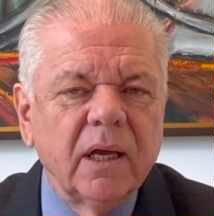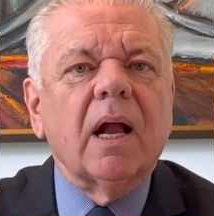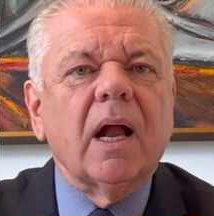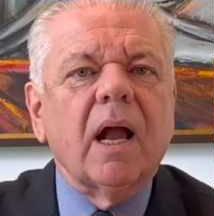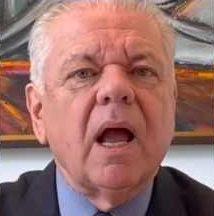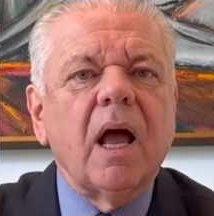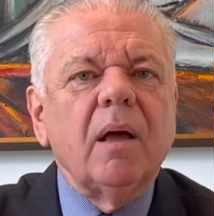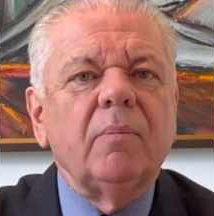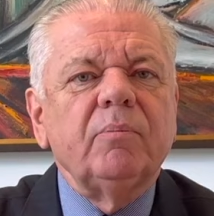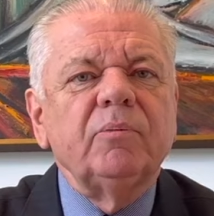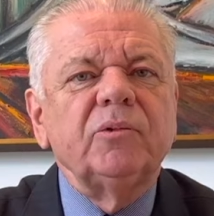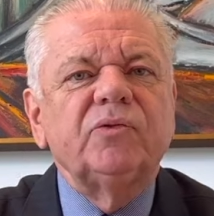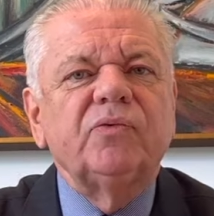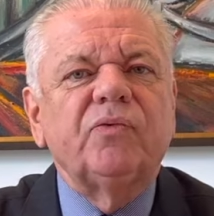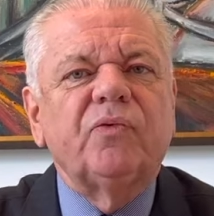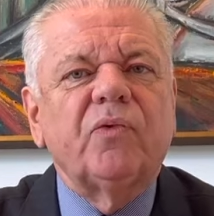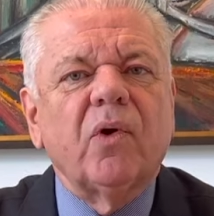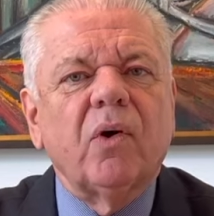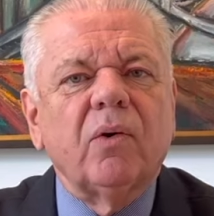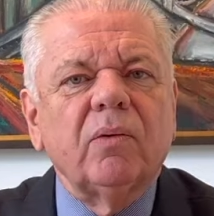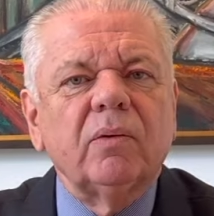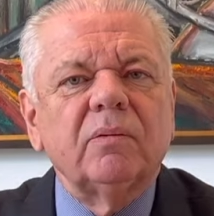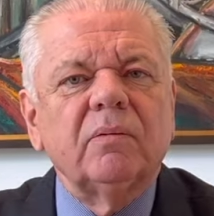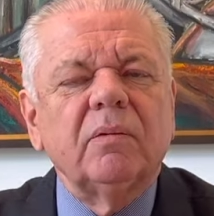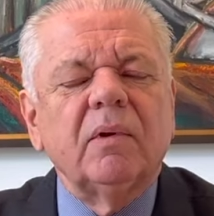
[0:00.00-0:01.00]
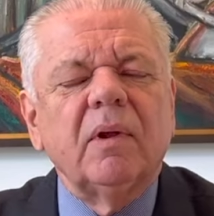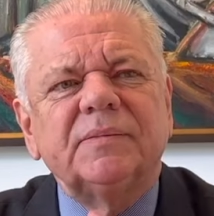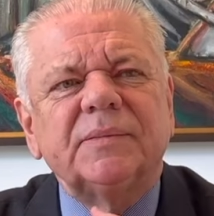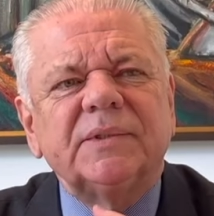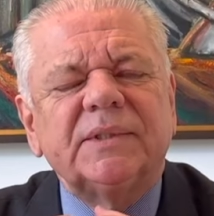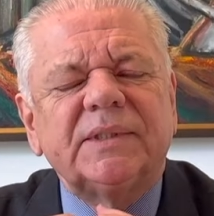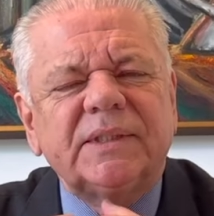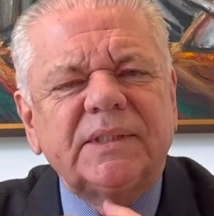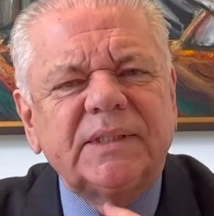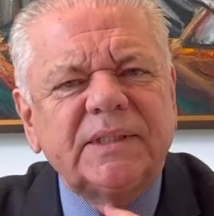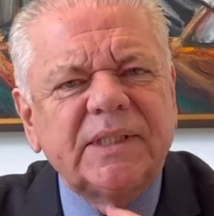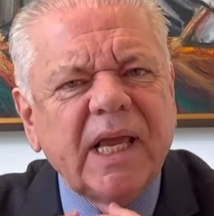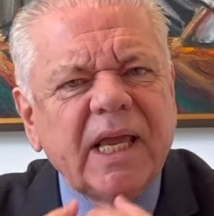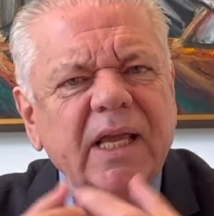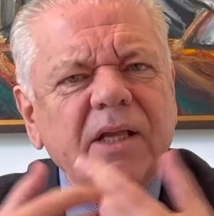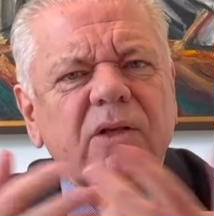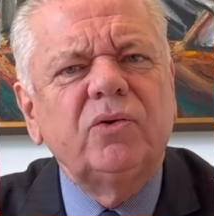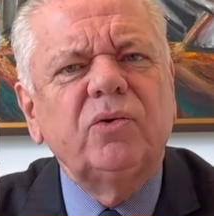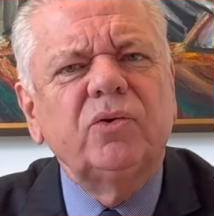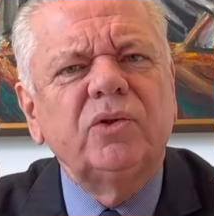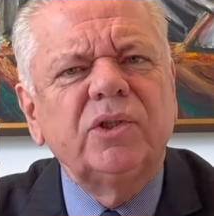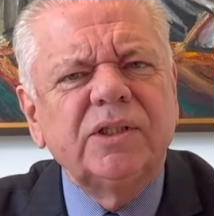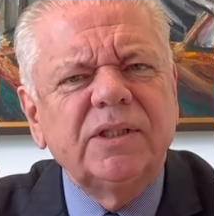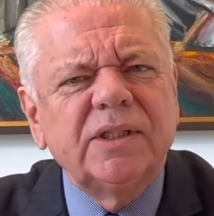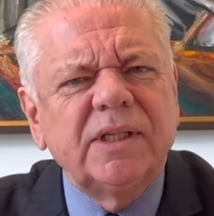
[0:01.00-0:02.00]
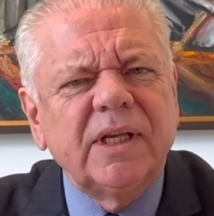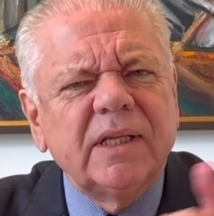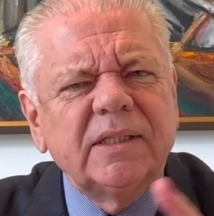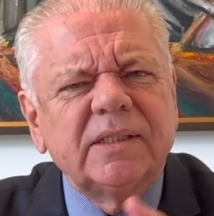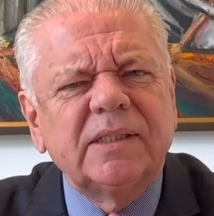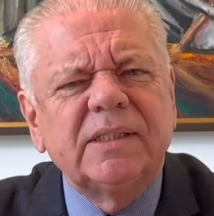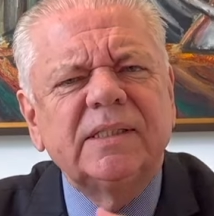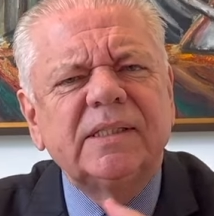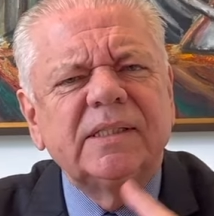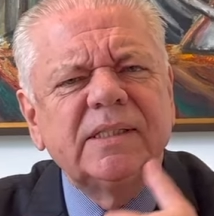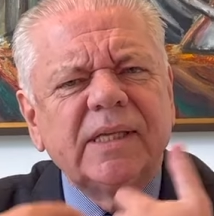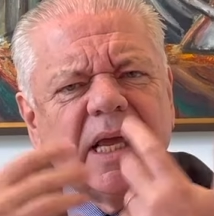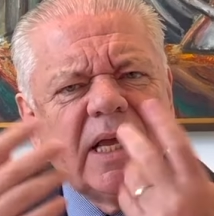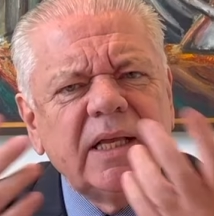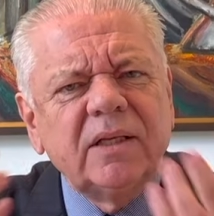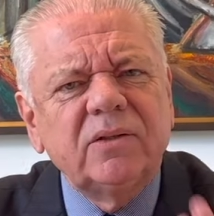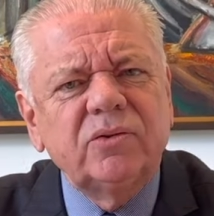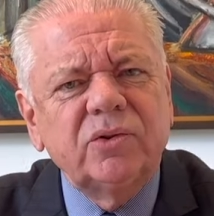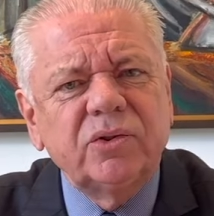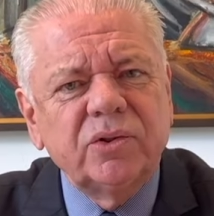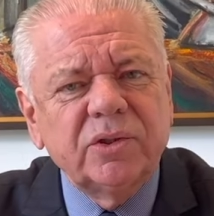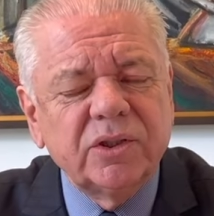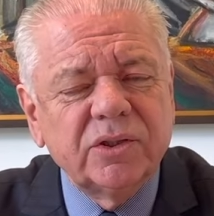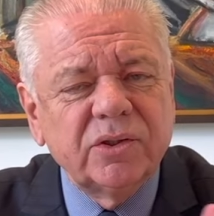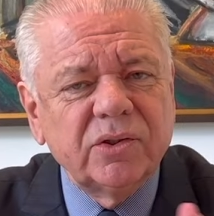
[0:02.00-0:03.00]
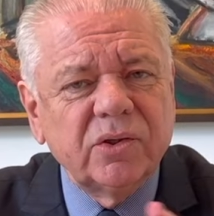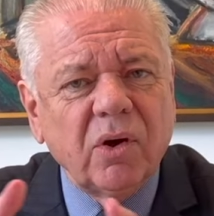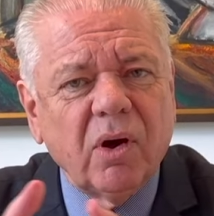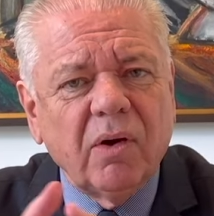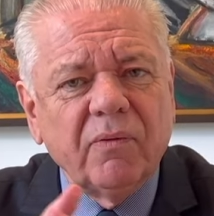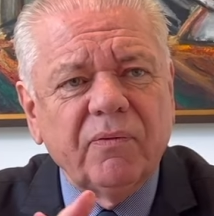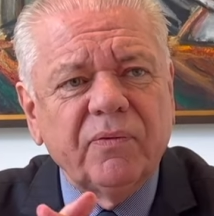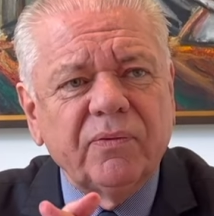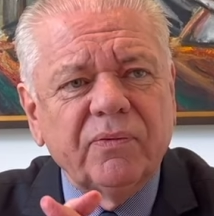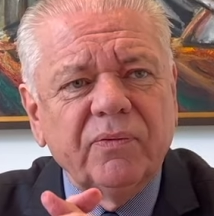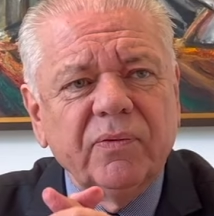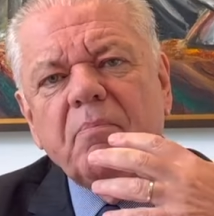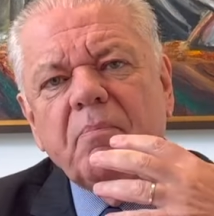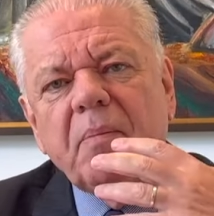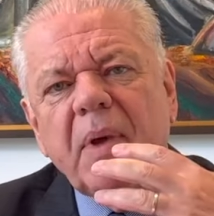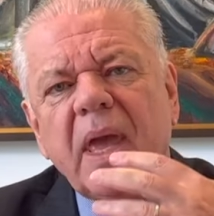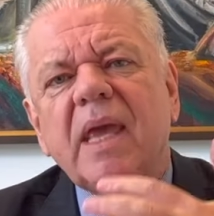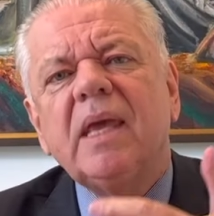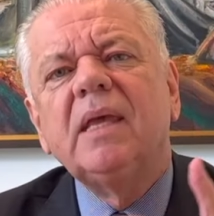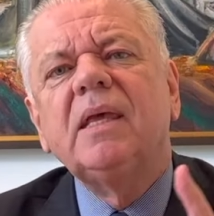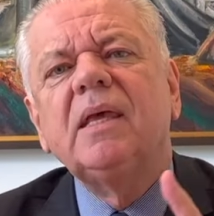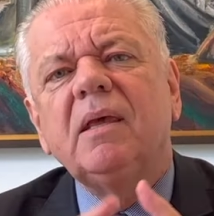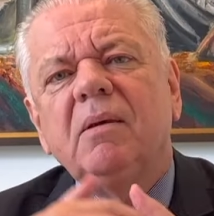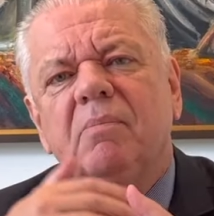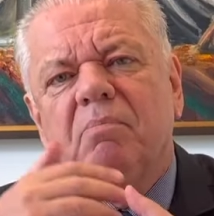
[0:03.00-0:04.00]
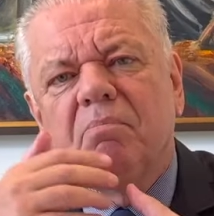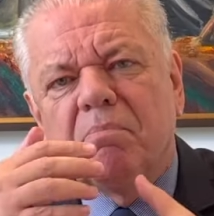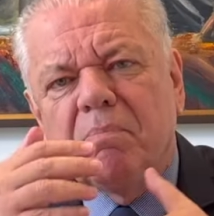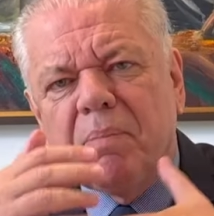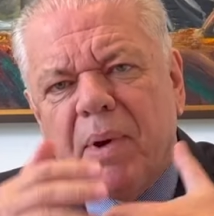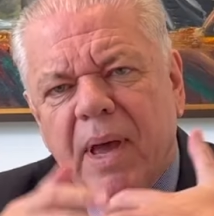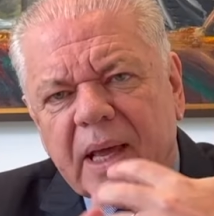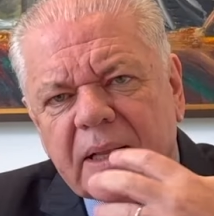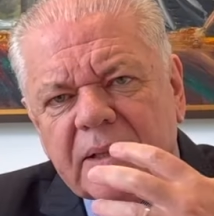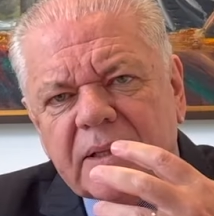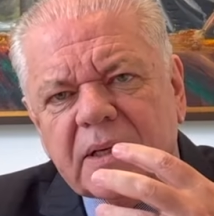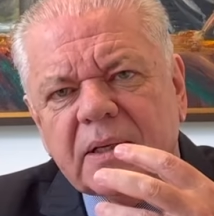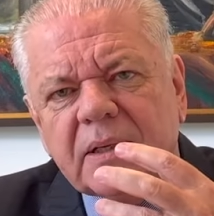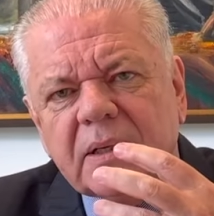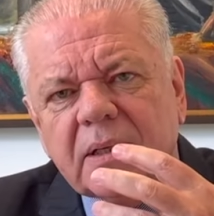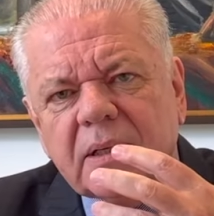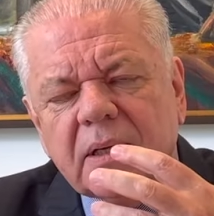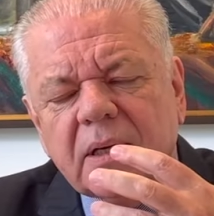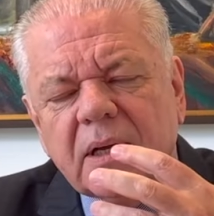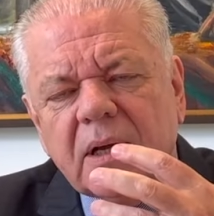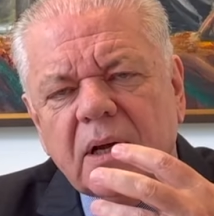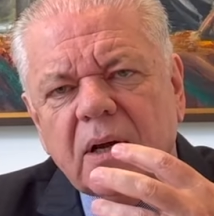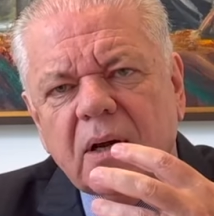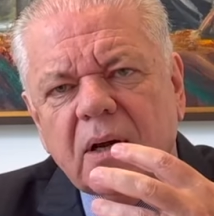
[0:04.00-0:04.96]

comes from centuries and centuries of making better